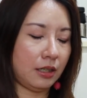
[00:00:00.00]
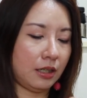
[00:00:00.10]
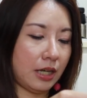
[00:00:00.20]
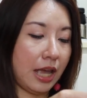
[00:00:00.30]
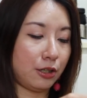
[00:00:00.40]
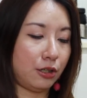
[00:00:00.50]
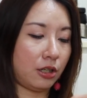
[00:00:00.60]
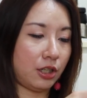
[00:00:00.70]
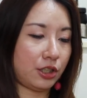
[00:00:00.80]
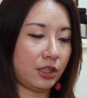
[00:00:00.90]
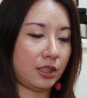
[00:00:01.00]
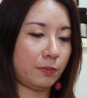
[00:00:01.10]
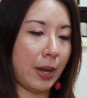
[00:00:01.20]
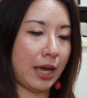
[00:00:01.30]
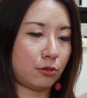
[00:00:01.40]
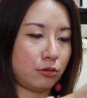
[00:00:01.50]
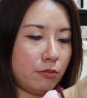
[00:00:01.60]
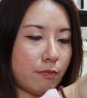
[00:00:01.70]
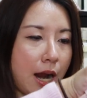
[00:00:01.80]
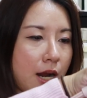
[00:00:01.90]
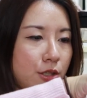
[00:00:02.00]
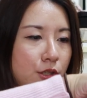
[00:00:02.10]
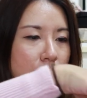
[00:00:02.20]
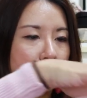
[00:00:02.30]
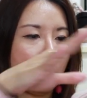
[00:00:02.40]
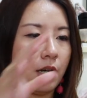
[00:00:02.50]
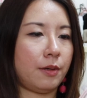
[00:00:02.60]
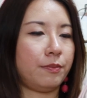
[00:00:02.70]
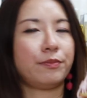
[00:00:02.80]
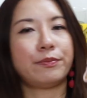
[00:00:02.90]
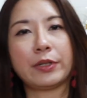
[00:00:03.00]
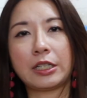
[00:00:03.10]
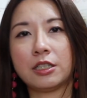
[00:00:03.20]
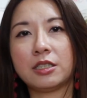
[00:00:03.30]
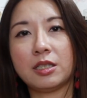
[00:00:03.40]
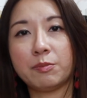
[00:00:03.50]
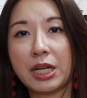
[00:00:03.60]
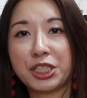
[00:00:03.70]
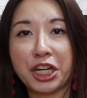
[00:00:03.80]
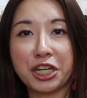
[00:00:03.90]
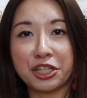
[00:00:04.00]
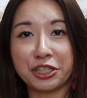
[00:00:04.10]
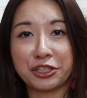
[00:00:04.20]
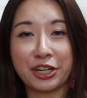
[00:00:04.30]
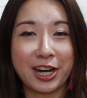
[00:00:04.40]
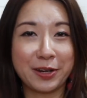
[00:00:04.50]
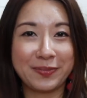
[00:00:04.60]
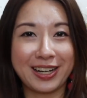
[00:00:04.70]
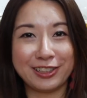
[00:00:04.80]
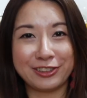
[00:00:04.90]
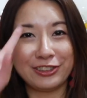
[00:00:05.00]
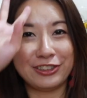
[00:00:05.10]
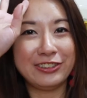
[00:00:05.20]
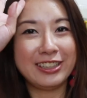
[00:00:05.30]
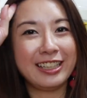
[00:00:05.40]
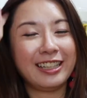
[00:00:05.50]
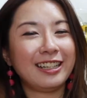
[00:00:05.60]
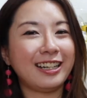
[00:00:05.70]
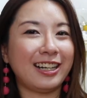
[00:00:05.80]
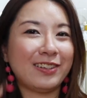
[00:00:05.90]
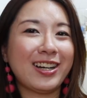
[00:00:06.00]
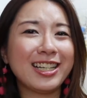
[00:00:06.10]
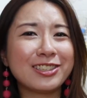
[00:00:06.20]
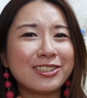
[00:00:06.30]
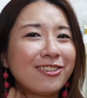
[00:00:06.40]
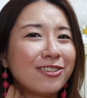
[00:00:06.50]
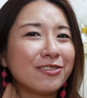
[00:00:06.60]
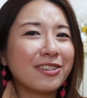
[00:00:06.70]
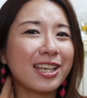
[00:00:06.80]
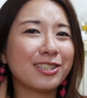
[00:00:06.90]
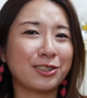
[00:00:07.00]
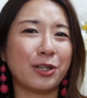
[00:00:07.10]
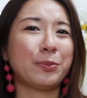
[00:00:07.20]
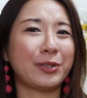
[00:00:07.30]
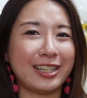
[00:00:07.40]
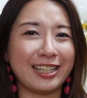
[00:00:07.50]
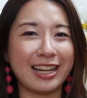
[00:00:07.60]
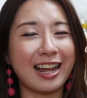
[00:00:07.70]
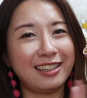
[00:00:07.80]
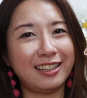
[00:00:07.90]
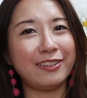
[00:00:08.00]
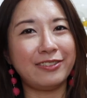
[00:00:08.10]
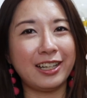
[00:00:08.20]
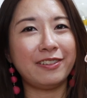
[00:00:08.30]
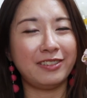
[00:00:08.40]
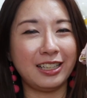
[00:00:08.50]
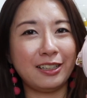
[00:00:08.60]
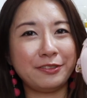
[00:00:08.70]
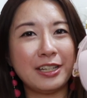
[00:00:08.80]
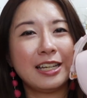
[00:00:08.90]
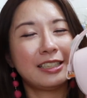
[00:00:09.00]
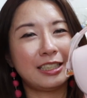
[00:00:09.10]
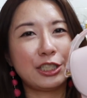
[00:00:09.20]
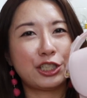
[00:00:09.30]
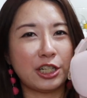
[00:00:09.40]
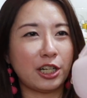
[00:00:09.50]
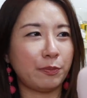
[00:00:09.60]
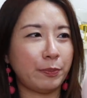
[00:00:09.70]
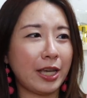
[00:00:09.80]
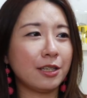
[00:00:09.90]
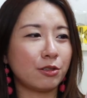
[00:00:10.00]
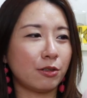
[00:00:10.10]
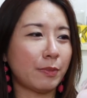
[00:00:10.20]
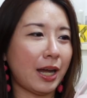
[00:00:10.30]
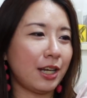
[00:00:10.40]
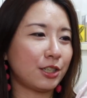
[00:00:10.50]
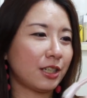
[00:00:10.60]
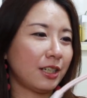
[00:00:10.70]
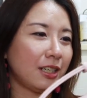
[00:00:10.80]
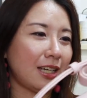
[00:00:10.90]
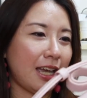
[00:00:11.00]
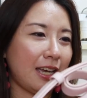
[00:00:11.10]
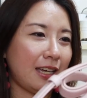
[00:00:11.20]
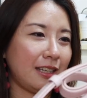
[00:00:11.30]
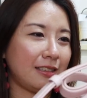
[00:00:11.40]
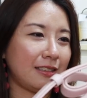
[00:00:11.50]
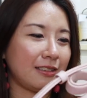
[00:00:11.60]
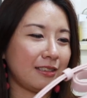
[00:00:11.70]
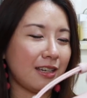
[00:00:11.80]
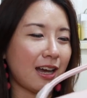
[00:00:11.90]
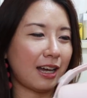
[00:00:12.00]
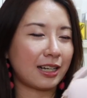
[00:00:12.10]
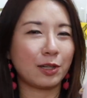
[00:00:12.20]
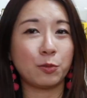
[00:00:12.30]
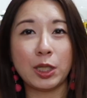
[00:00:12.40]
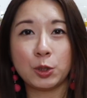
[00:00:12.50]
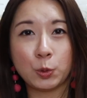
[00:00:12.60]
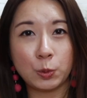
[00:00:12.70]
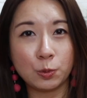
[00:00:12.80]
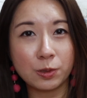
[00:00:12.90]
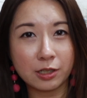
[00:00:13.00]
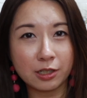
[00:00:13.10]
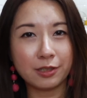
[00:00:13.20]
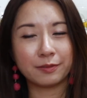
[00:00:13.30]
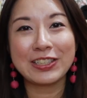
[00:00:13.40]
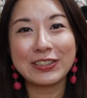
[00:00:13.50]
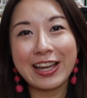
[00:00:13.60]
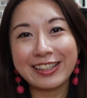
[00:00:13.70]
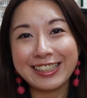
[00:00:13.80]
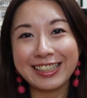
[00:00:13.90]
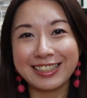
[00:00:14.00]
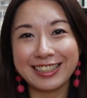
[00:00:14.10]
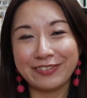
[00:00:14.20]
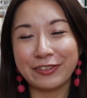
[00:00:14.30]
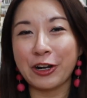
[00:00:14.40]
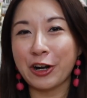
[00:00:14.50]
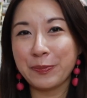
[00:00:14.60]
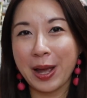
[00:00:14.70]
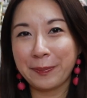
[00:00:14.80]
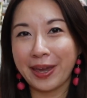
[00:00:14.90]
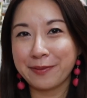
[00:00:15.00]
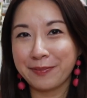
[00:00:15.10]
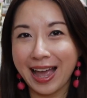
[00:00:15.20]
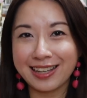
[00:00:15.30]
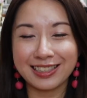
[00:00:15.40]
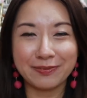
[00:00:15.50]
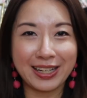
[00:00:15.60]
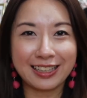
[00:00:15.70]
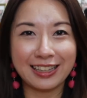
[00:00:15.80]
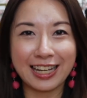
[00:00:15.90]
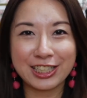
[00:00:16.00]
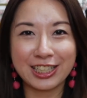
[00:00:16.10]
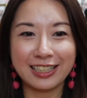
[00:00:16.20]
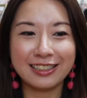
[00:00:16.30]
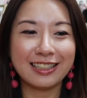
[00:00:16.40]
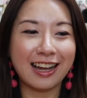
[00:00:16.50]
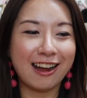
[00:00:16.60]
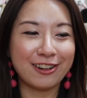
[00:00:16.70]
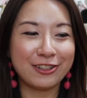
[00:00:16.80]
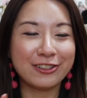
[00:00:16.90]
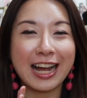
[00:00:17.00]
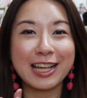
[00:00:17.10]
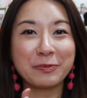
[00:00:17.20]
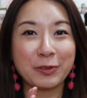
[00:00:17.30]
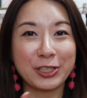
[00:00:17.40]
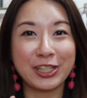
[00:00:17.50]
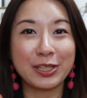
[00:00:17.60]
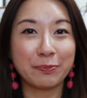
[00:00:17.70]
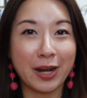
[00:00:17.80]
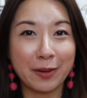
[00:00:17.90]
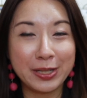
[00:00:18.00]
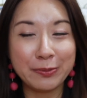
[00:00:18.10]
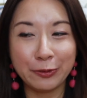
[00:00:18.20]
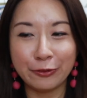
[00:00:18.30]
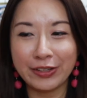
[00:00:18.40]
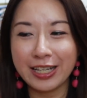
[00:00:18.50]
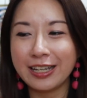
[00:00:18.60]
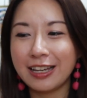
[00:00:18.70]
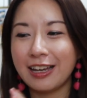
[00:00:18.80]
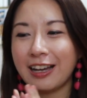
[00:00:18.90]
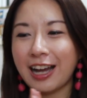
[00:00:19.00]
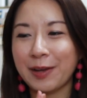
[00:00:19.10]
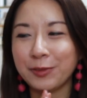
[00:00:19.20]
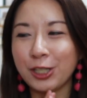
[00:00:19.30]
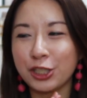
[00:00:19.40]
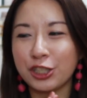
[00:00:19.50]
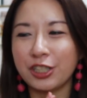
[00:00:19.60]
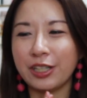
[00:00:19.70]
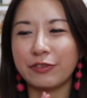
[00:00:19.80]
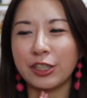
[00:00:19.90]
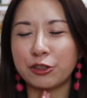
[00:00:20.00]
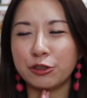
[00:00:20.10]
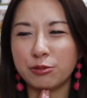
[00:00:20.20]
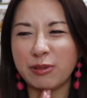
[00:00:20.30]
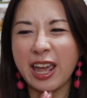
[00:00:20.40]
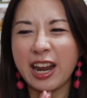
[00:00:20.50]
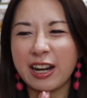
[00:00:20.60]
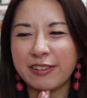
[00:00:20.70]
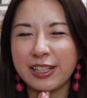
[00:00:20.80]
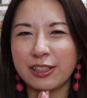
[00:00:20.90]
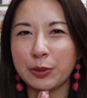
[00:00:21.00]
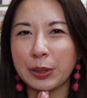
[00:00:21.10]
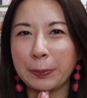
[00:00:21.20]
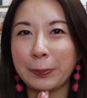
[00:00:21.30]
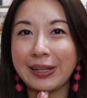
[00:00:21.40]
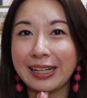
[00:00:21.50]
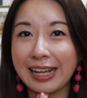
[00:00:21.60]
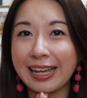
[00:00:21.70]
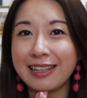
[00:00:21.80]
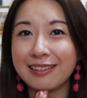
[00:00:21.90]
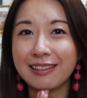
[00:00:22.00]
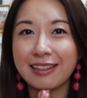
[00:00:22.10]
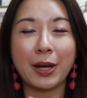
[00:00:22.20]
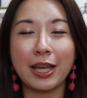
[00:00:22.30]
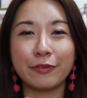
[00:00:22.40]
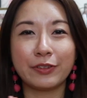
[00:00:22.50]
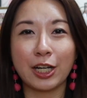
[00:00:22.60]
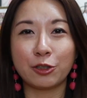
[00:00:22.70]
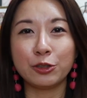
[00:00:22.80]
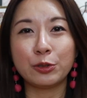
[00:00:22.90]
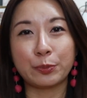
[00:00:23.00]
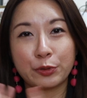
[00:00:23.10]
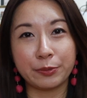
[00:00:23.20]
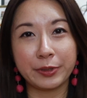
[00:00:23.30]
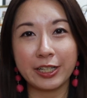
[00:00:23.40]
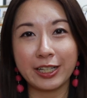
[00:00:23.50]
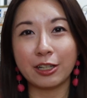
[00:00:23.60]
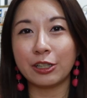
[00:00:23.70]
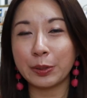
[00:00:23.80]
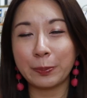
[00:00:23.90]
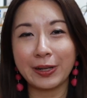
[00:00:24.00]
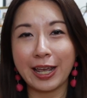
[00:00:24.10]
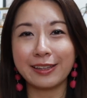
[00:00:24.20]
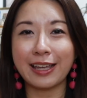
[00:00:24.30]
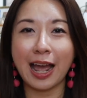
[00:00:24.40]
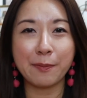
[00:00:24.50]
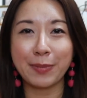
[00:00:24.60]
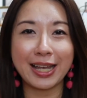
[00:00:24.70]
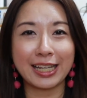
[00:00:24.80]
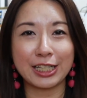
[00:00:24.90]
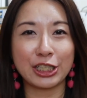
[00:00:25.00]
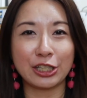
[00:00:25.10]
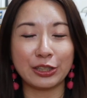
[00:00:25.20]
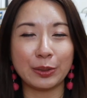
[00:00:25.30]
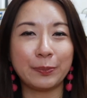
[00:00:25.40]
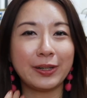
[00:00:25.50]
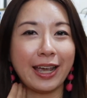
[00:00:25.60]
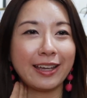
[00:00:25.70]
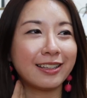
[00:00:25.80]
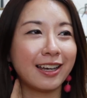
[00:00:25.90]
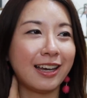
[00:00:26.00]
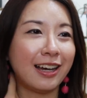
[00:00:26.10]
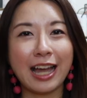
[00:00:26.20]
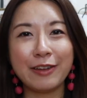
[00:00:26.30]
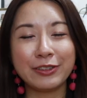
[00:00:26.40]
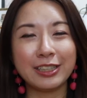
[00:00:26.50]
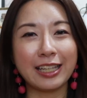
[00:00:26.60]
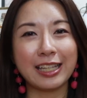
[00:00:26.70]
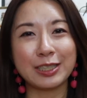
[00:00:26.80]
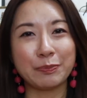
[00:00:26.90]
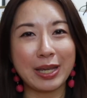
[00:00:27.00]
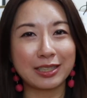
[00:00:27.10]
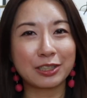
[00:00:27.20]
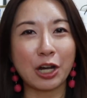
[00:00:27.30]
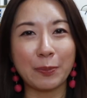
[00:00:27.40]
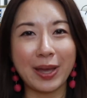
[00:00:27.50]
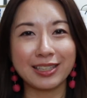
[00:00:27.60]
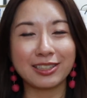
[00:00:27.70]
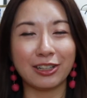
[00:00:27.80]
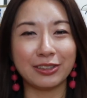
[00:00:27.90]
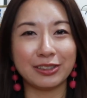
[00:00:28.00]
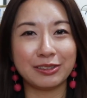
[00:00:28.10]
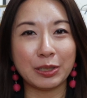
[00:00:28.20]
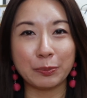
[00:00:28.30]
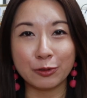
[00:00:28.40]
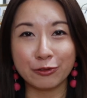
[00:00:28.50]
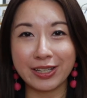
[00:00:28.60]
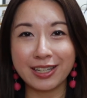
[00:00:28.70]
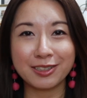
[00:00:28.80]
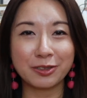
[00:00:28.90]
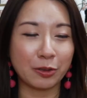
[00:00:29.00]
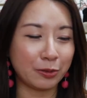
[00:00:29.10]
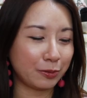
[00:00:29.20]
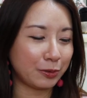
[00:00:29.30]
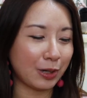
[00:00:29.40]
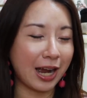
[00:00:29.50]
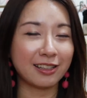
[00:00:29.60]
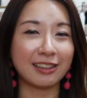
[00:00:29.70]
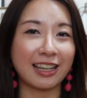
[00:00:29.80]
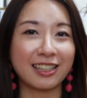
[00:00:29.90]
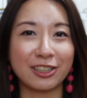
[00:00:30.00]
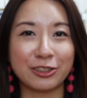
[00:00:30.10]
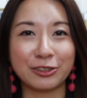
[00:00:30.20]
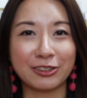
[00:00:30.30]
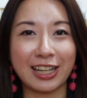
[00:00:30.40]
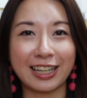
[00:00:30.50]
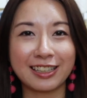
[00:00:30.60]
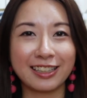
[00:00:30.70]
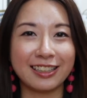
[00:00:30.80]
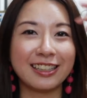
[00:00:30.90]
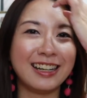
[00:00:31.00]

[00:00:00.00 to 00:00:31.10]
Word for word: uh, engorge this bag too much um, because it might change in shape I don't know uh, but it's so it's so pretty I love love love this shade of pink so much and yeah I can't wait to use her so I think that's it for all my pink bags in my collection are you guys watching the Barbie movie I'm not sure if they're going to air it on the plane but if they're going to premiere it on the plane that I might catch it on the plane I feel like there's mixed comments on the movie, so you either like it or you don't like it.